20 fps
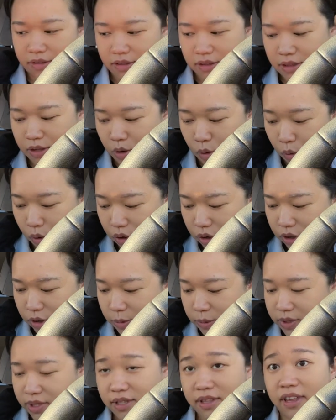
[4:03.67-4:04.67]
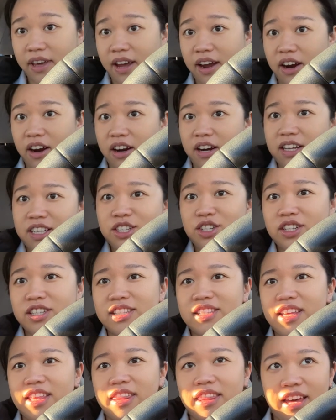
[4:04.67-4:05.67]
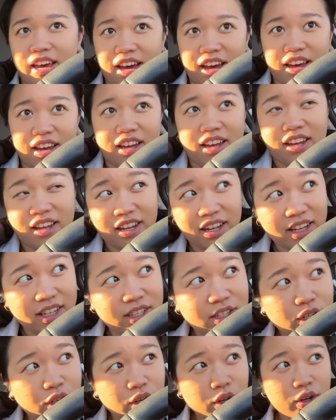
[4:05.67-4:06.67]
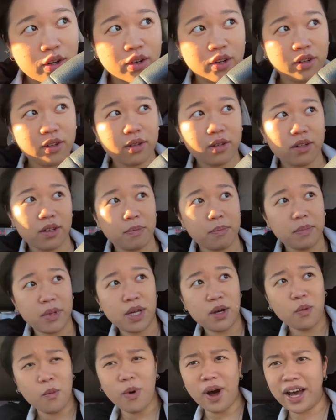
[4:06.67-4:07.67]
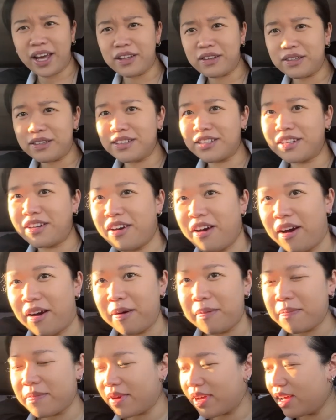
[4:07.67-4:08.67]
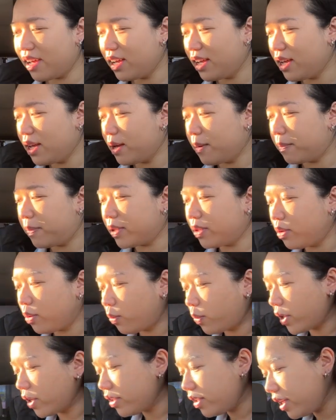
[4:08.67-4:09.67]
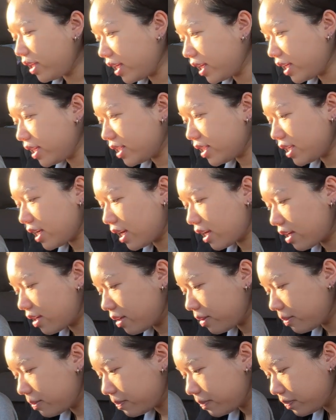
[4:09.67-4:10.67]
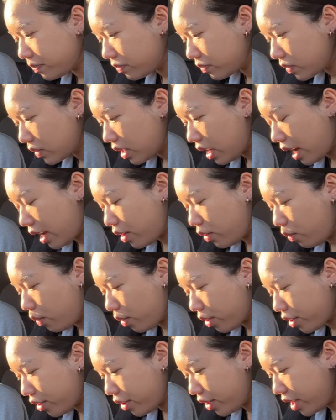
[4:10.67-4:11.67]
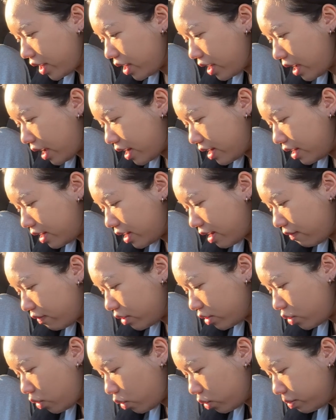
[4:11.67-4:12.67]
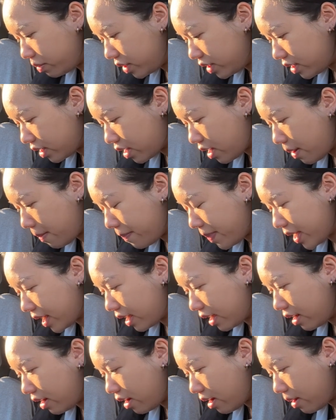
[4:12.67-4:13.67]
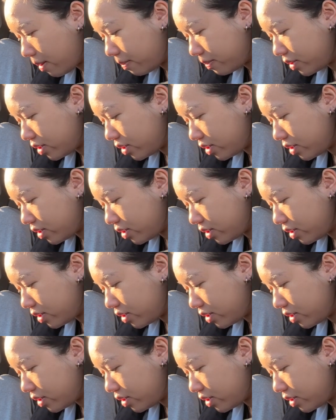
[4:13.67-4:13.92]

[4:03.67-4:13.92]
The order was there. He just said that it took me a while to come. But the weird thing is like, I ordered it and it never told me to come pick it up.